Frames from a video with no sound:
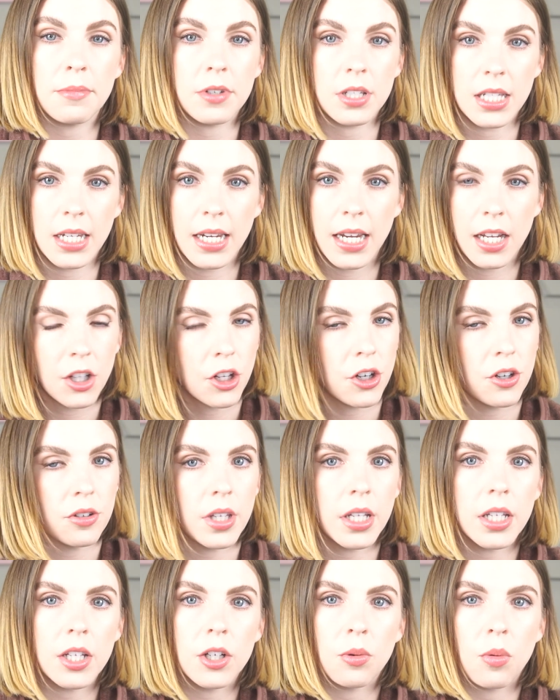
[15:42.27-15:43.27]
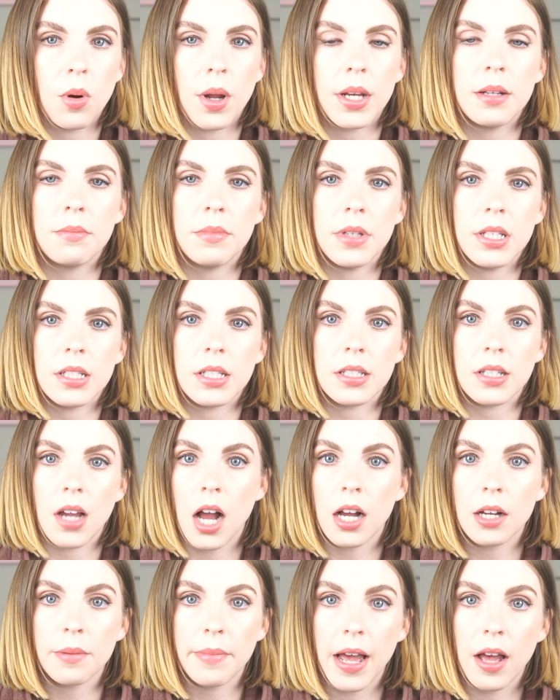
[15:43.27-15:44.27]
particular that you're wanting me to
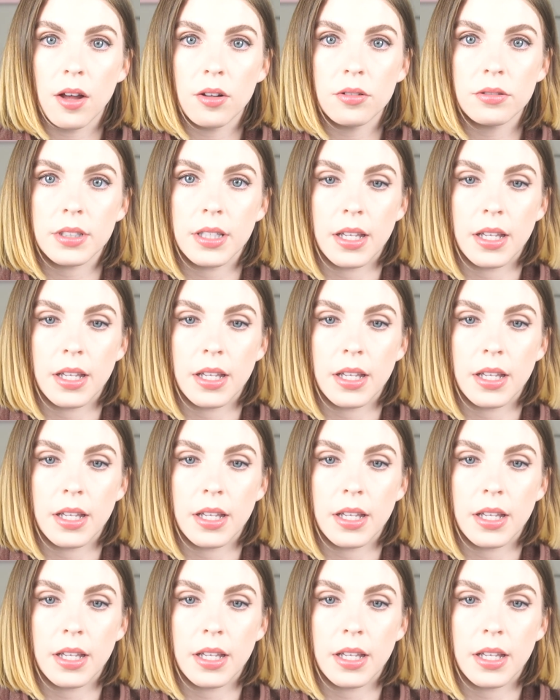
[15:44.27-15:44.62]
talk about,